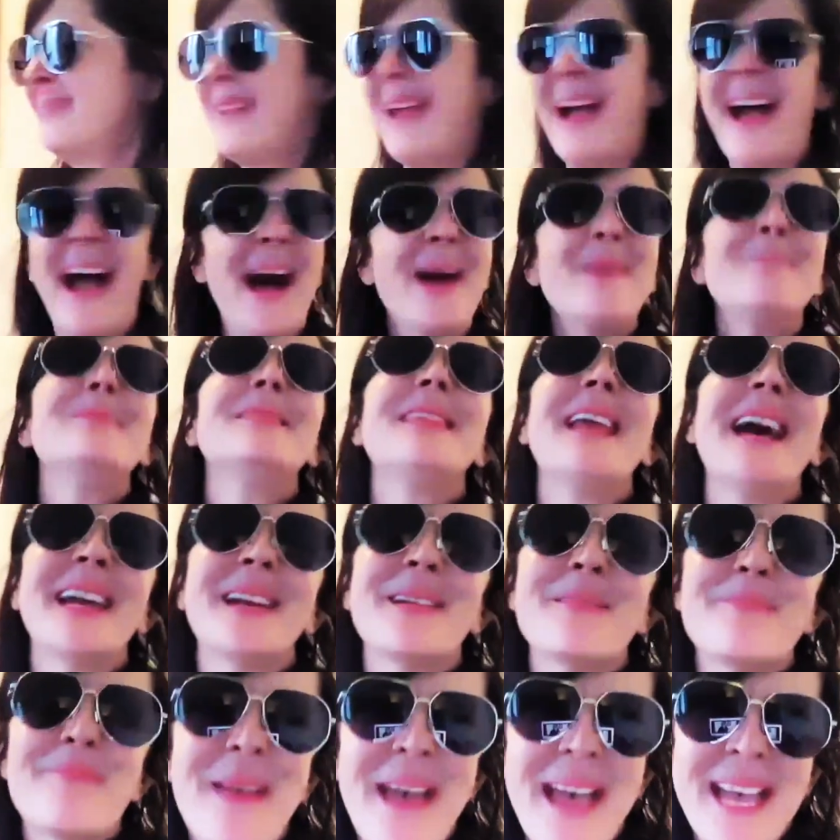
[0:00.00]
I'm not
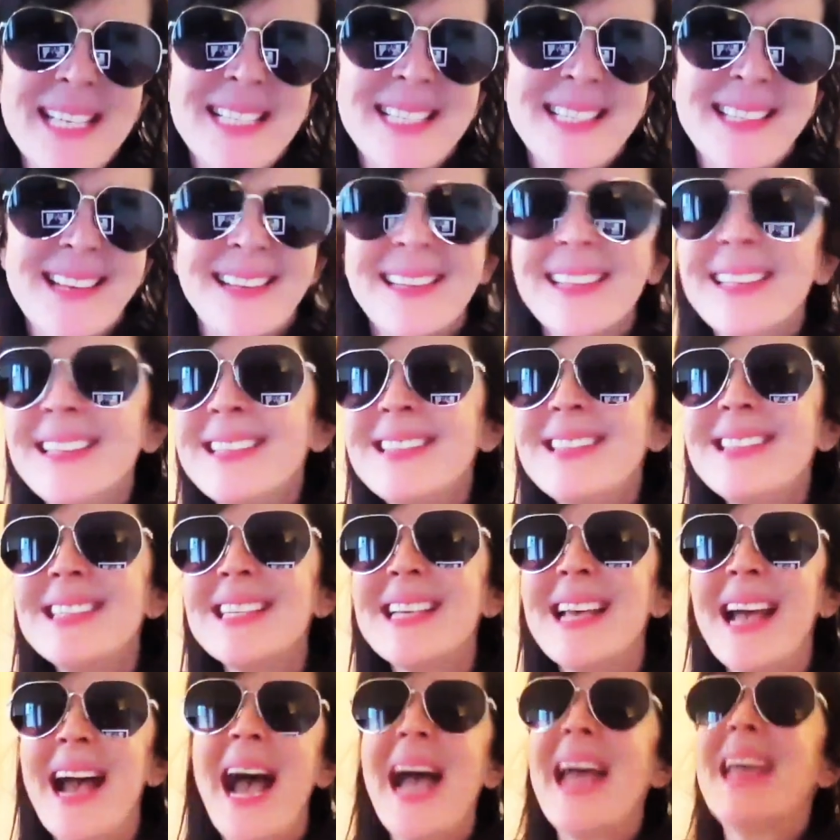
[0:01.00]
a peasant.
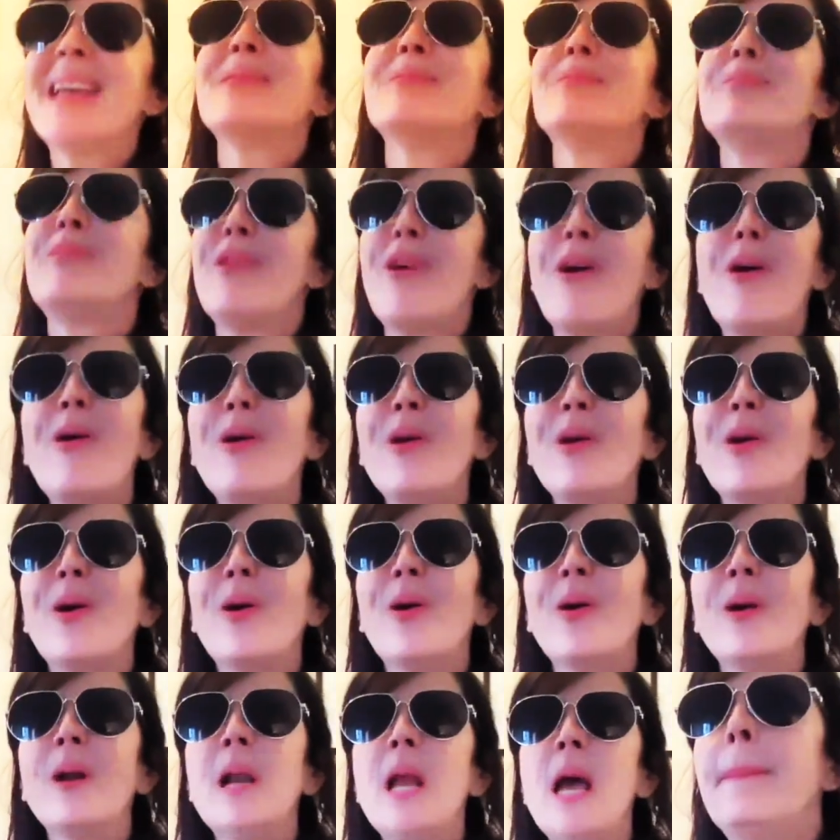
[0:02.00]
I am
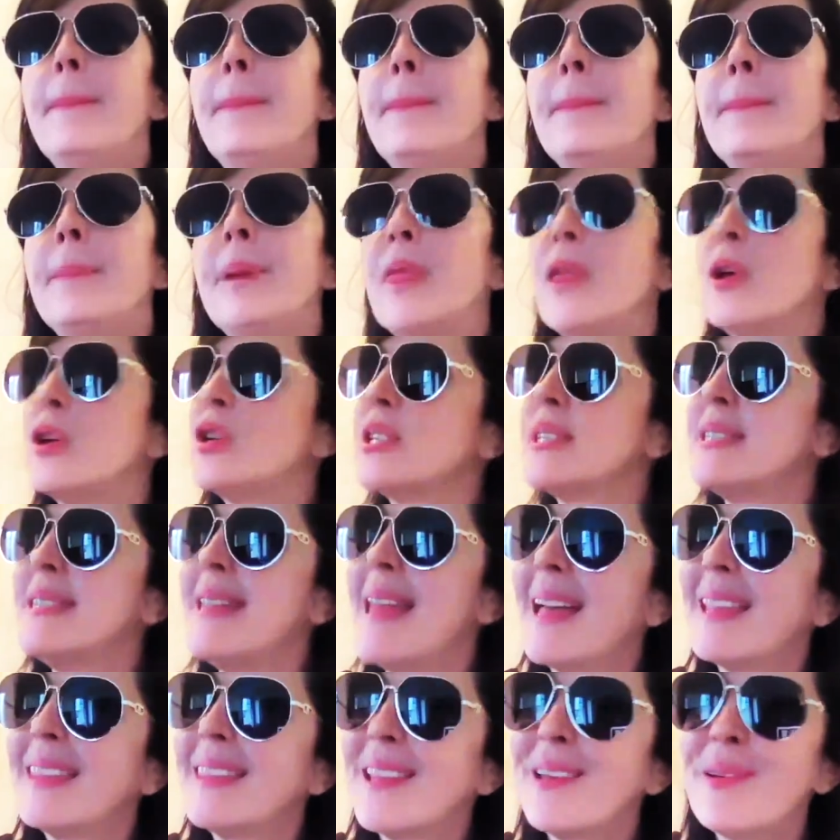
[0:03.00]
royal, but there's
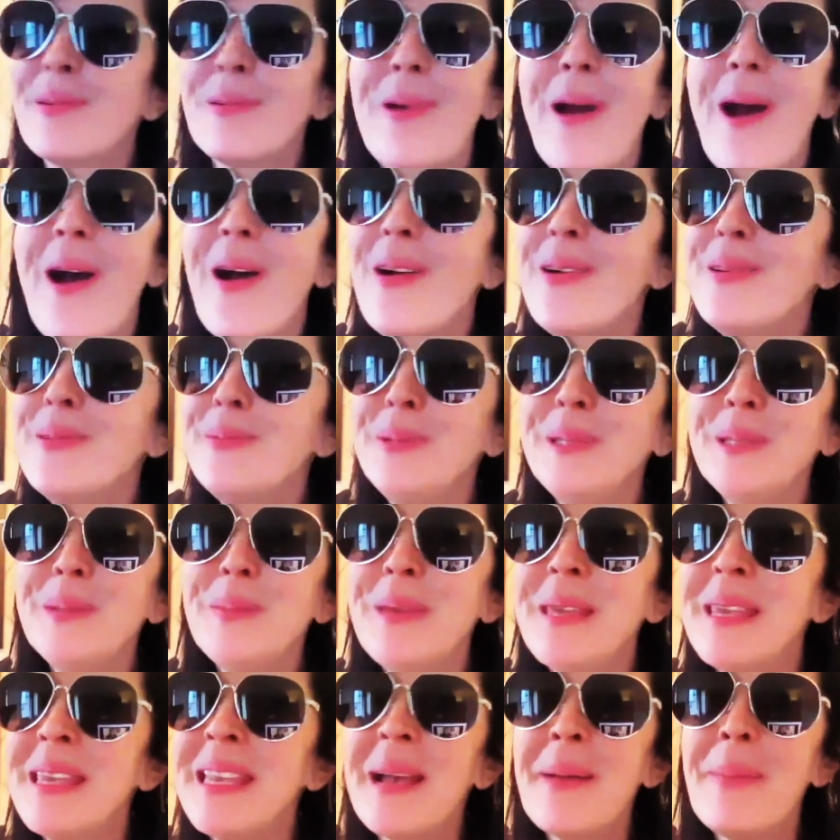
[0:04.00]
nothing wrong with
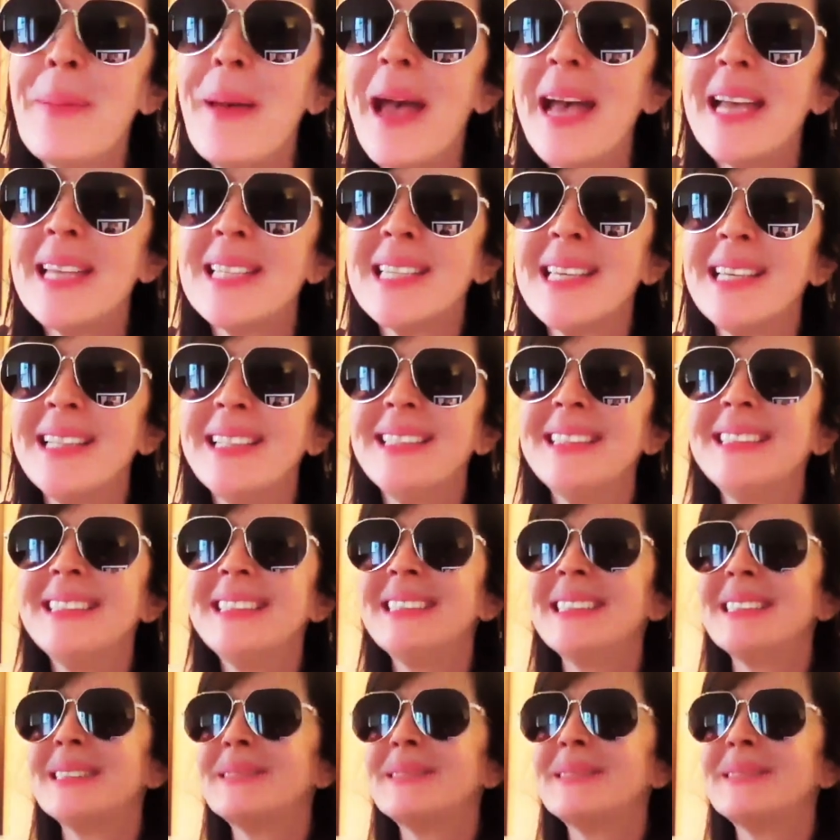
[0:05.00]
being a peasant.